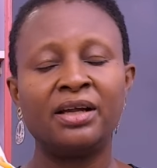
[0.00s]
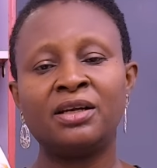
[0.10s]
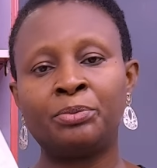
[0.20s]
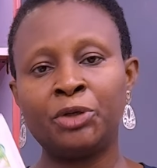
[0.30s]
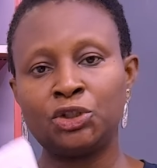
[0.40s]

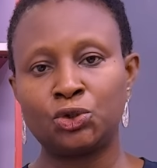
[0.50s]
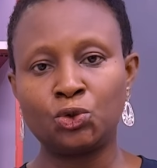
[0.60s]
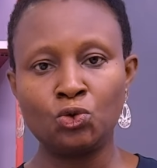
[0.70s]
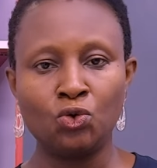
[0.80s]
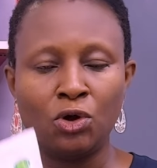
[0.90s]
Number
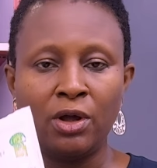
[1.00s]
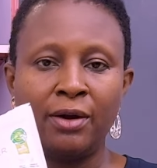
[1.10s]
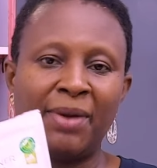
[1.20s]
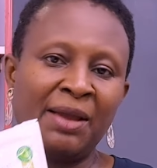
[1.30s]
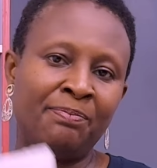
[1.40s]
2,
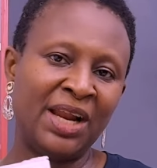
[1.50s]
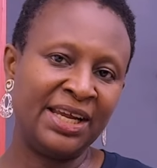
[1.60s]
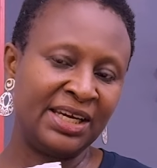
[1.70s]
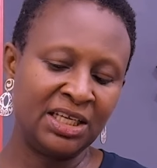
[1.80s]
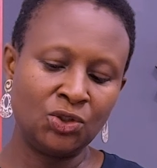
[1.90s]
by
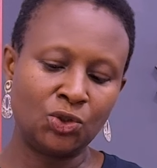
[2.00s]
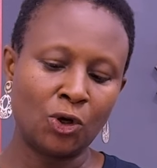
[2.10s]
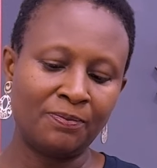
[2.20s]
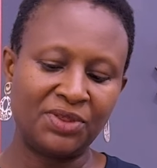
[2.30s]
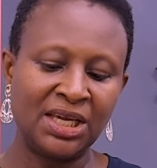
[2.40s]
blending
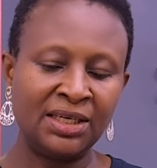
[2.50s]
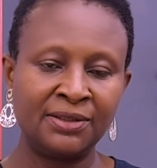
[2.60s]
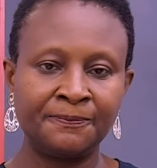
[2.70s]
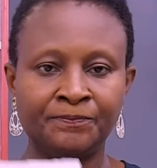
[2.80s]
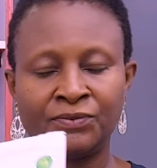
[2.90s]

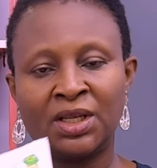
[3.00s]
something